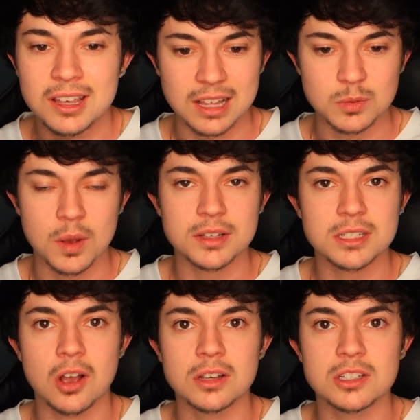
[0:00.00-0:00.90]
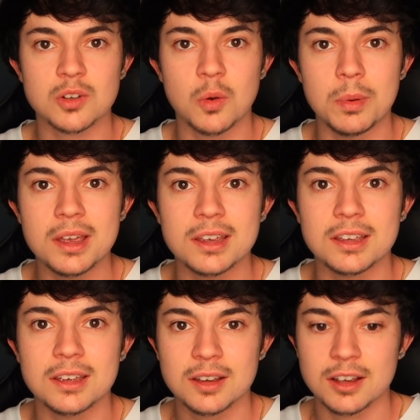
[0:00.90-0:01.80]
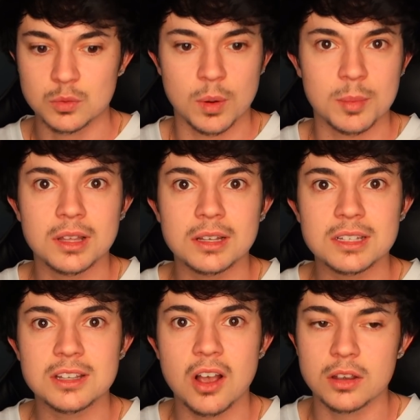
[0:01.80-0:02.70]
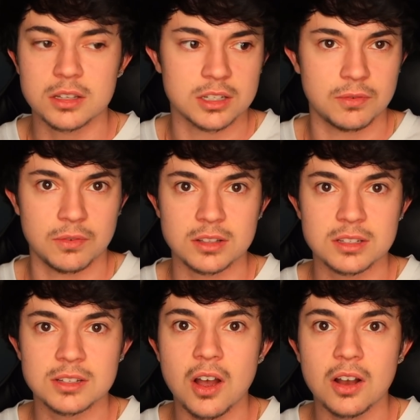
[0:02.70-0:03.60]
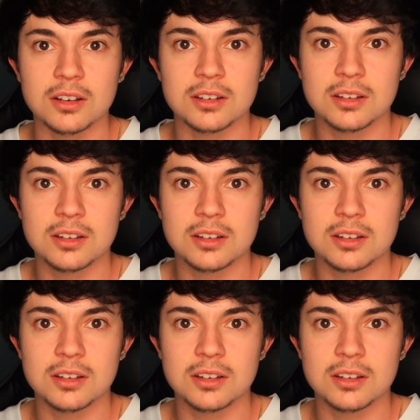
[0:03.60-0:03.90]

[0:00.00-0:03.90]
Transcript: That's why the song is so big because women like the song. It's a fun song.